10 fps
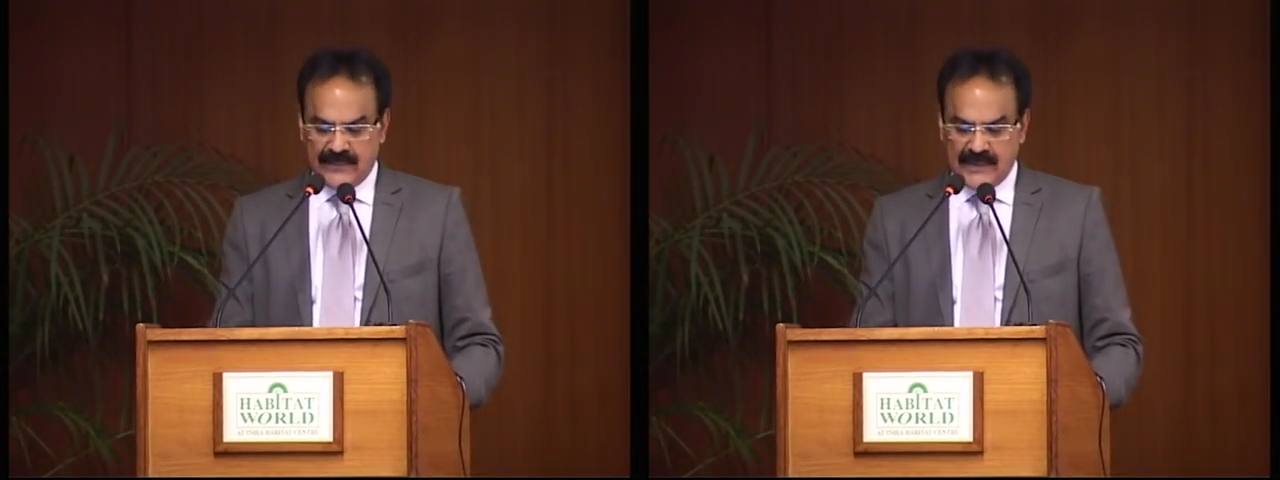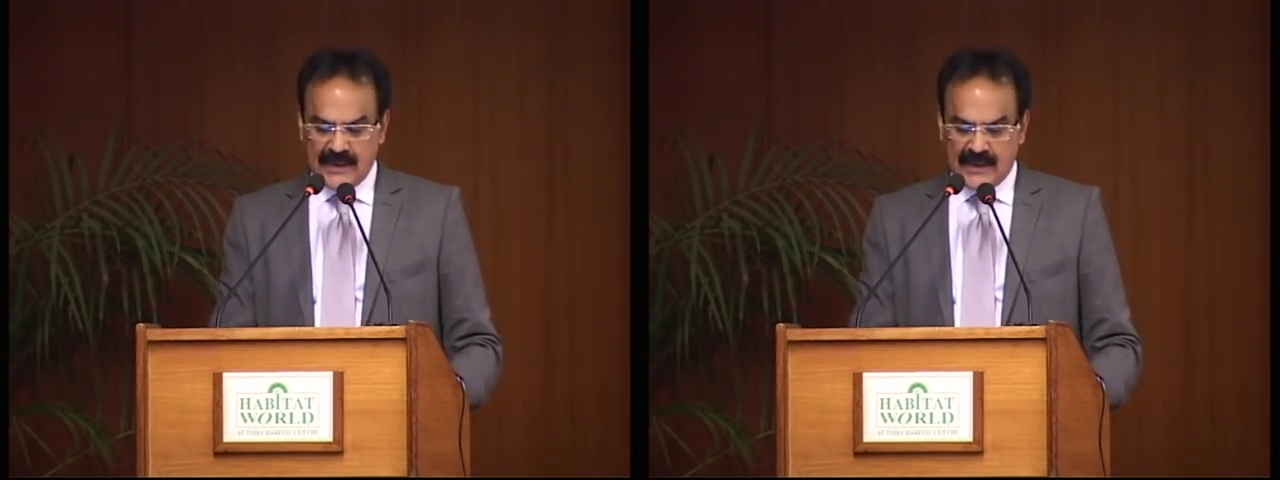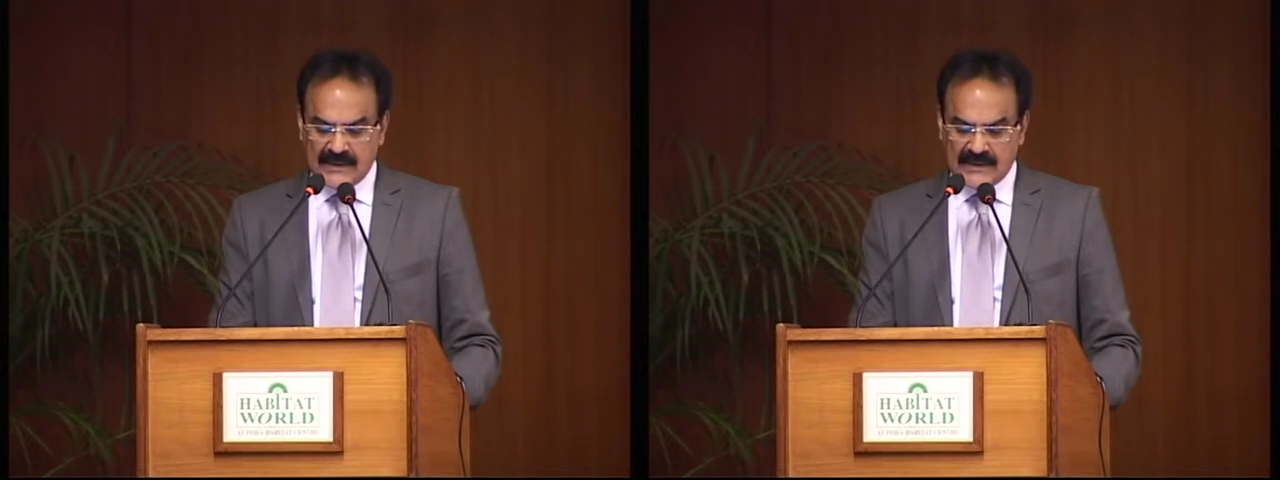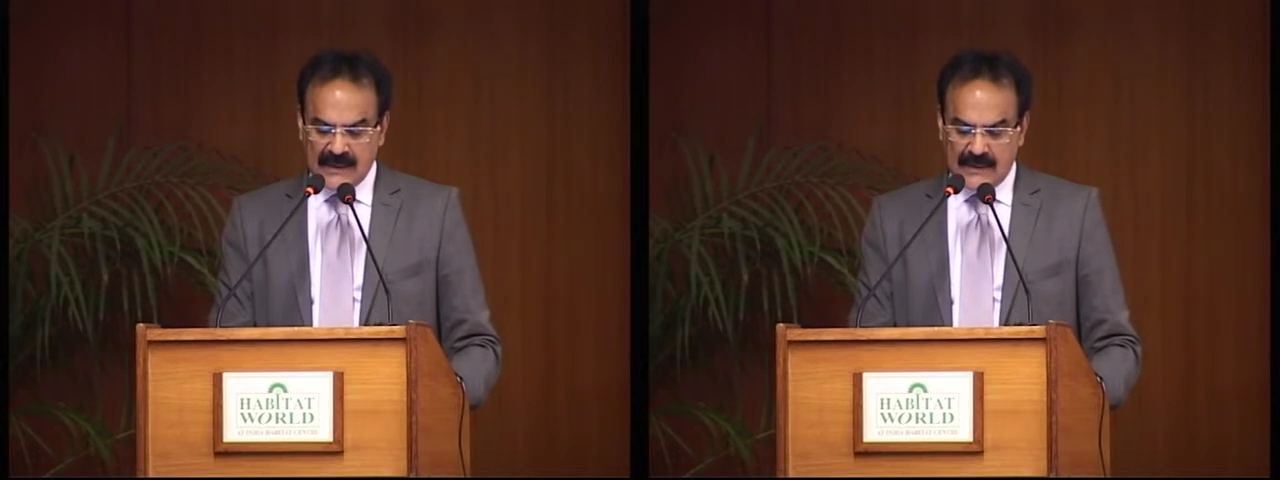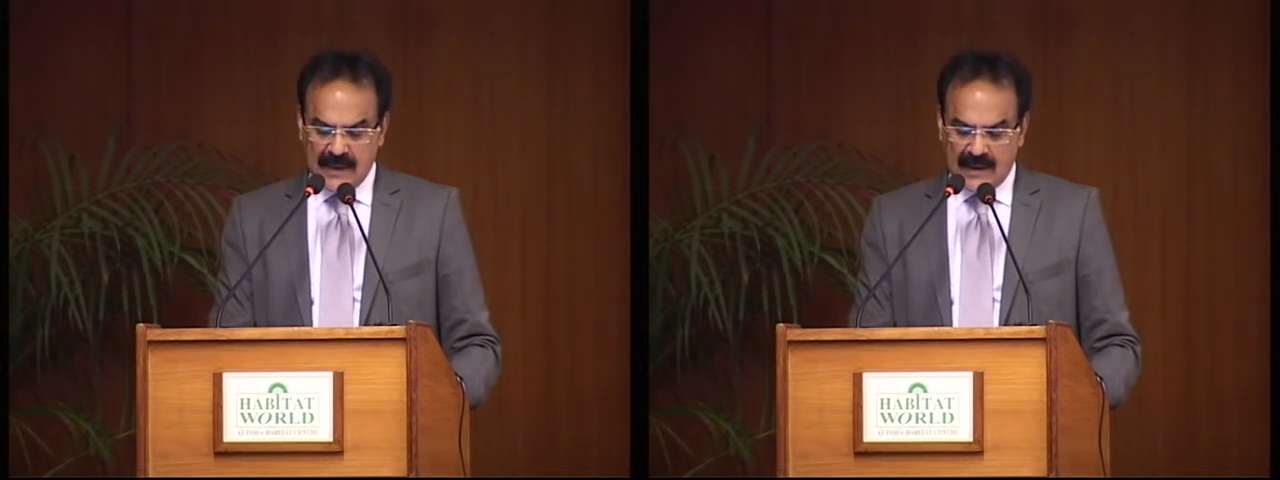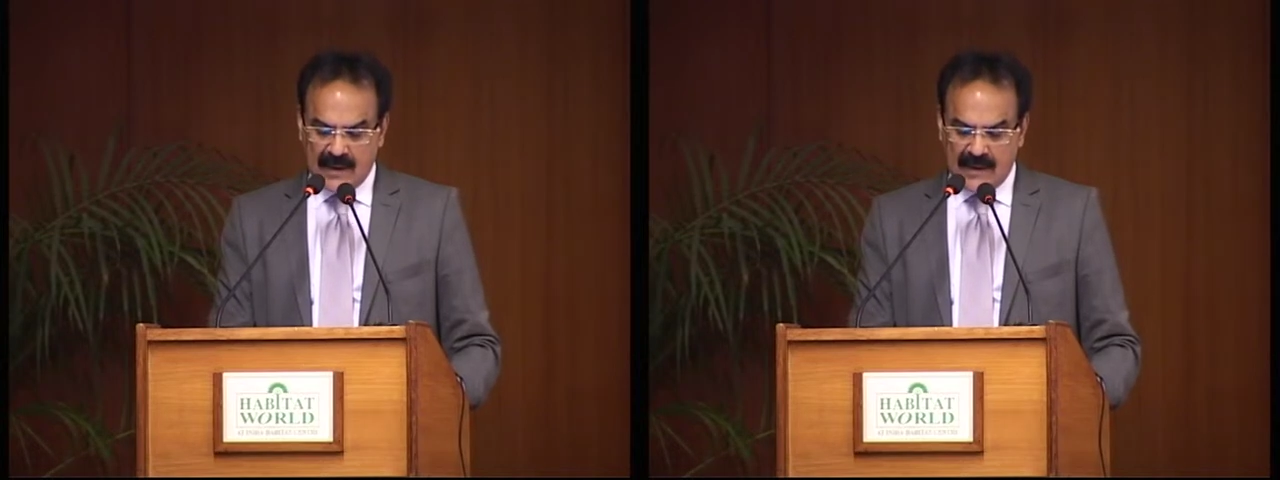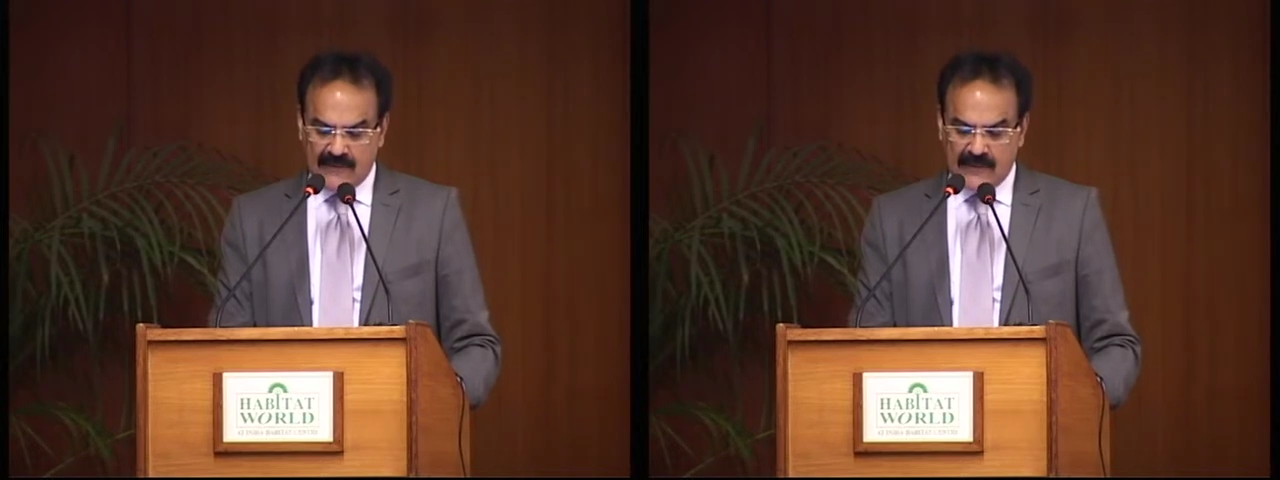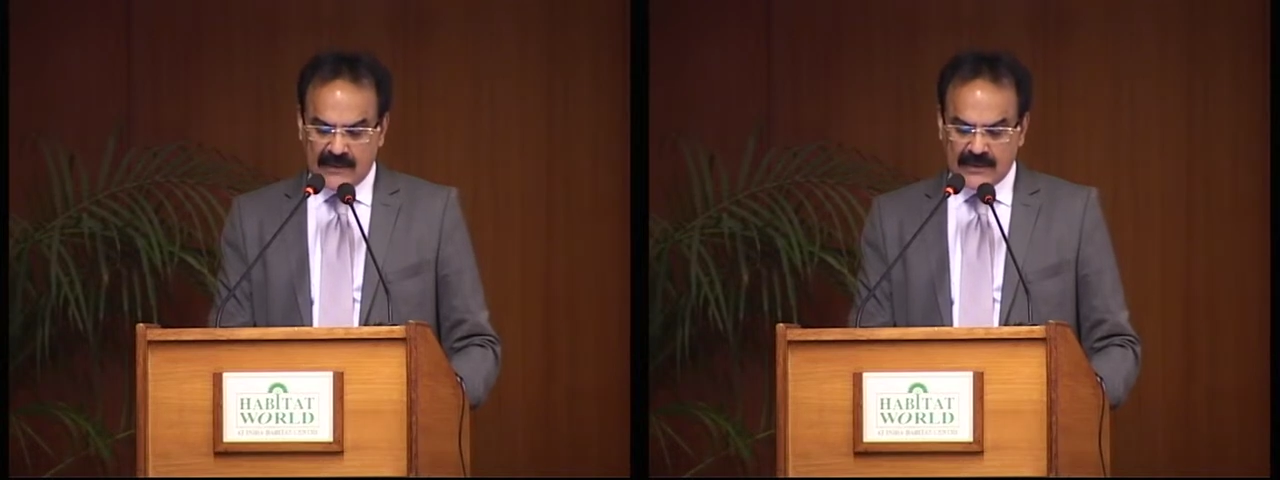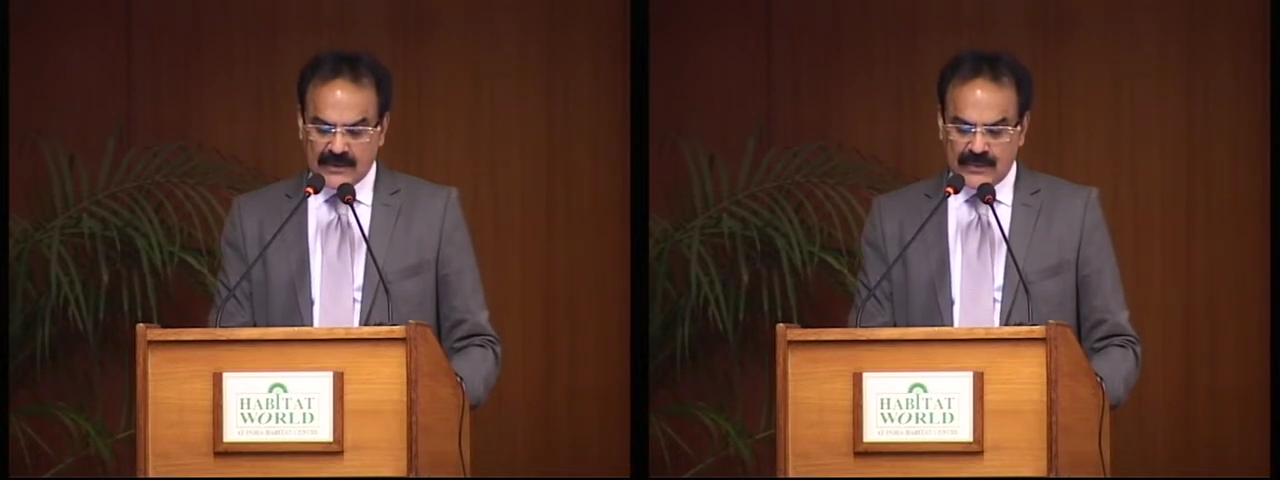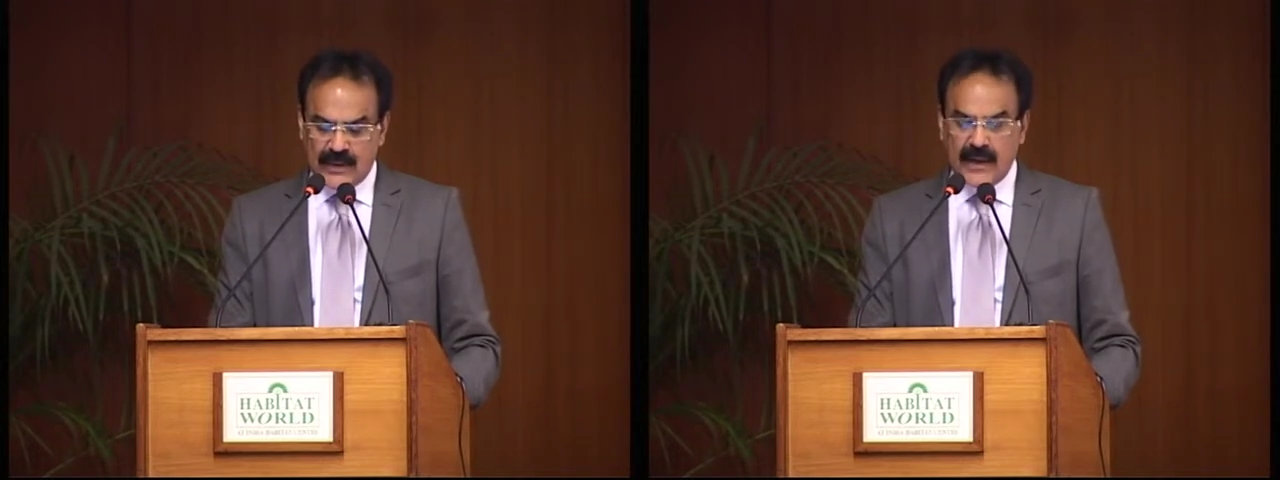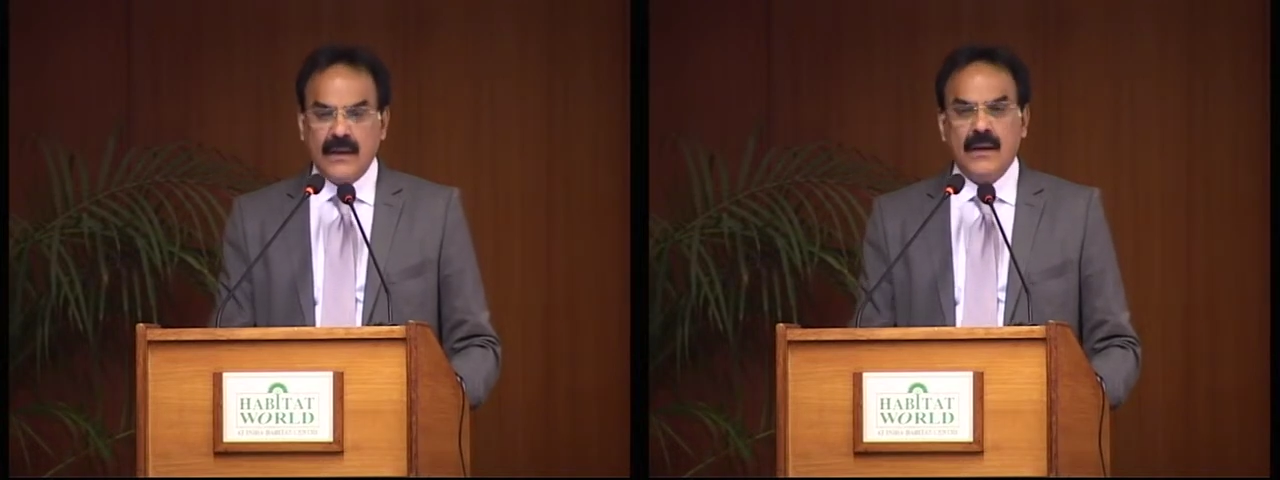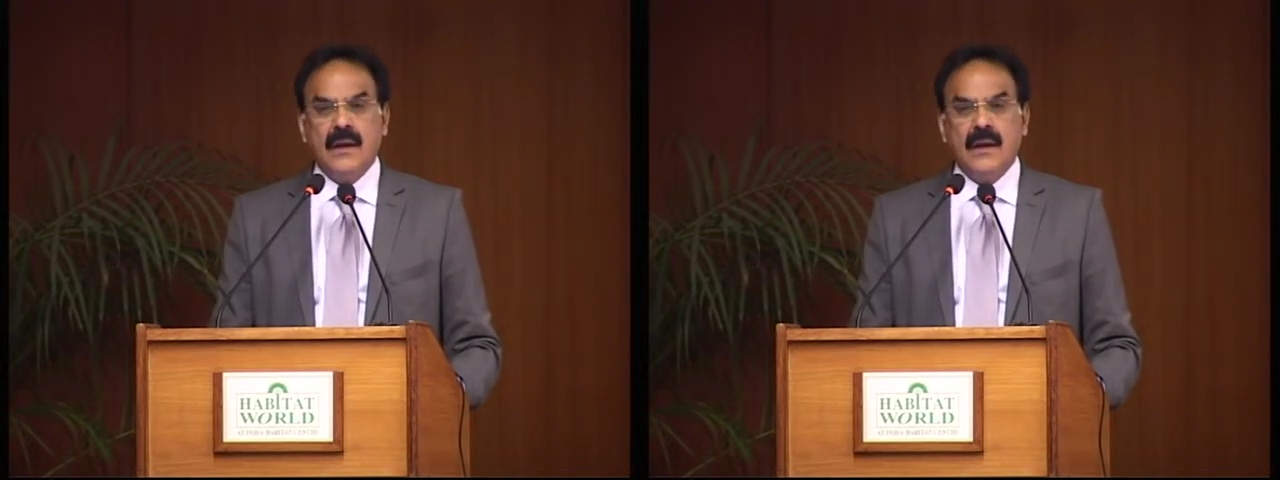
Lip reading: They are still making efforts to bring